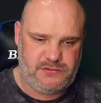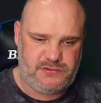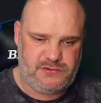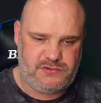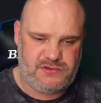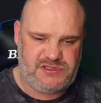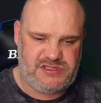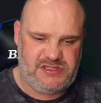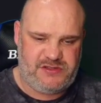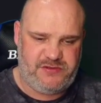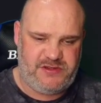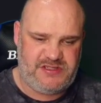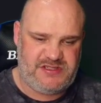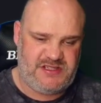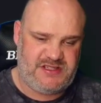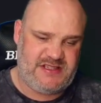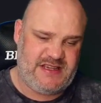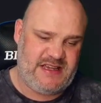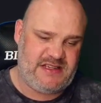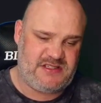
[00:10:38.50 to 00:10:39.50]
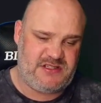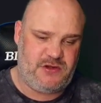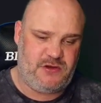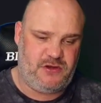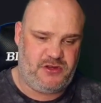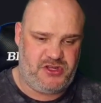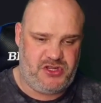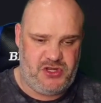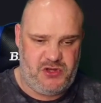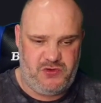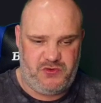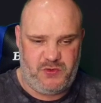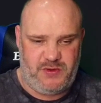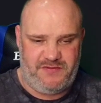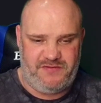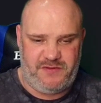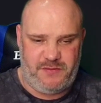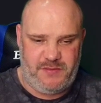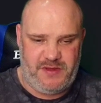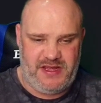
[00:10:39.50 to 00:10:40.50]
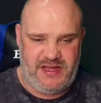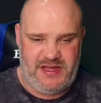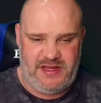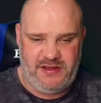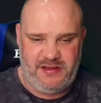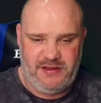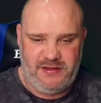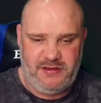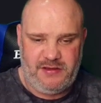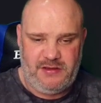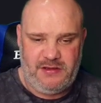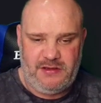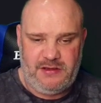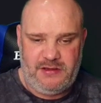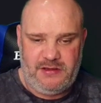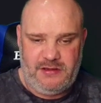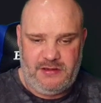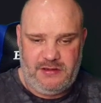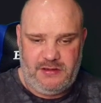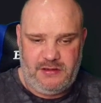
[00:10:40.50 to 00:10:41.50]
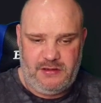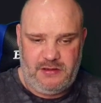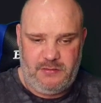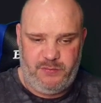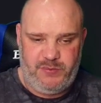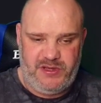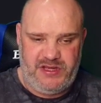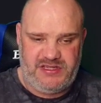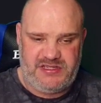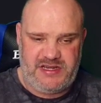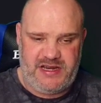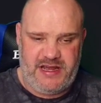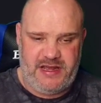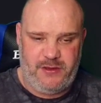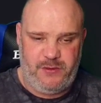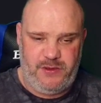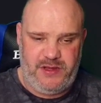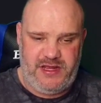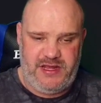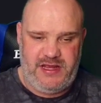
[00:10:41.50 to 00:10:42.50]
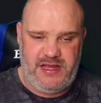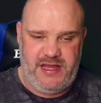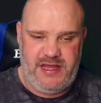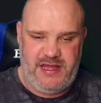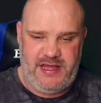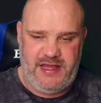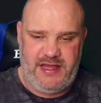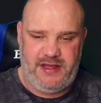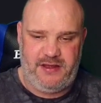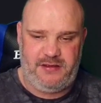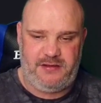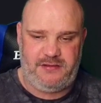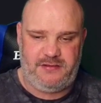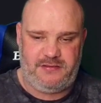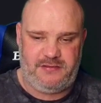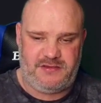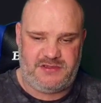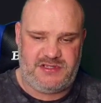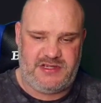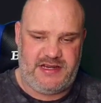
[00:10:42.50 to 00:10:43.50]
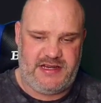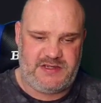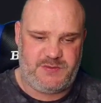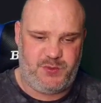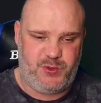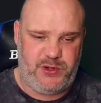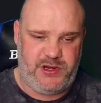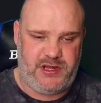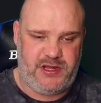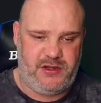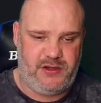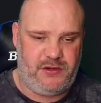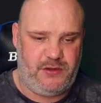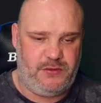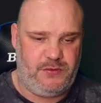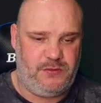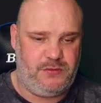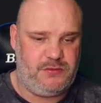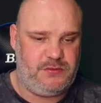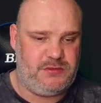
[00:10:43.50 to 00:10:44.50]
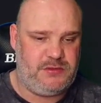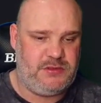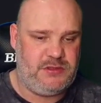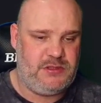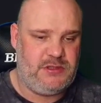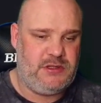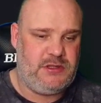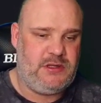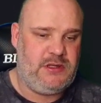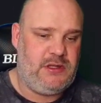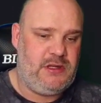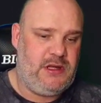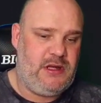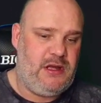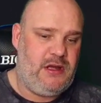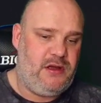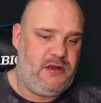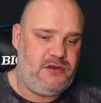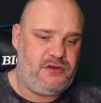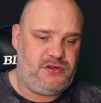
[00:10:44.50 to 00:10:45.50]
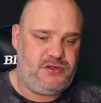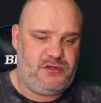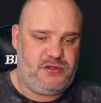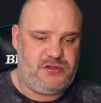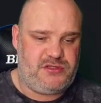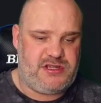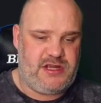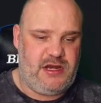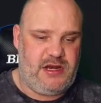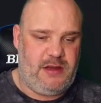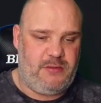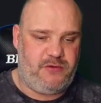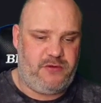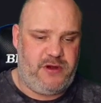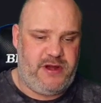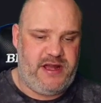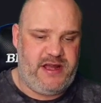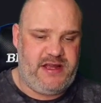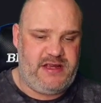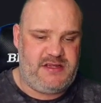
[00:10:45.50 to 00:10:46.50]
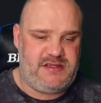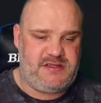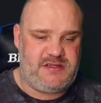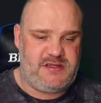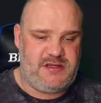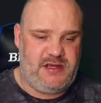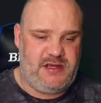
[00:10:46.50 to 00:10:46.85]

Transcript: Decreased attack's not a huge one for me, but it's an AoE hit, so that's pretty cool. Skill upgrades,